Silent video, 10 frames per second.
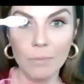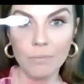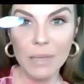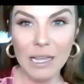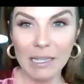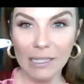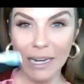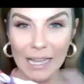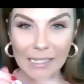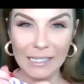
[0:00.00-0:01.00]
Because it
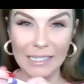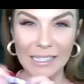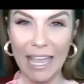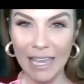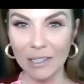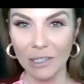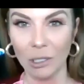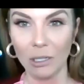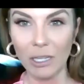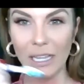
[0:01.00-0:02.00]
has this
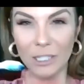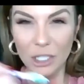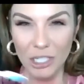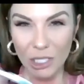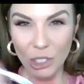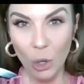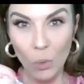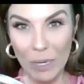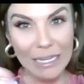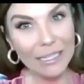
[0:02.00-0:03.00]
handle, it's just
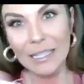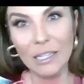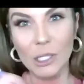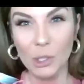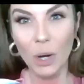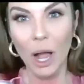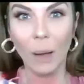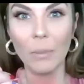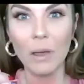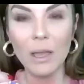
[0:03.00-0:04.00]
so easy to scrub,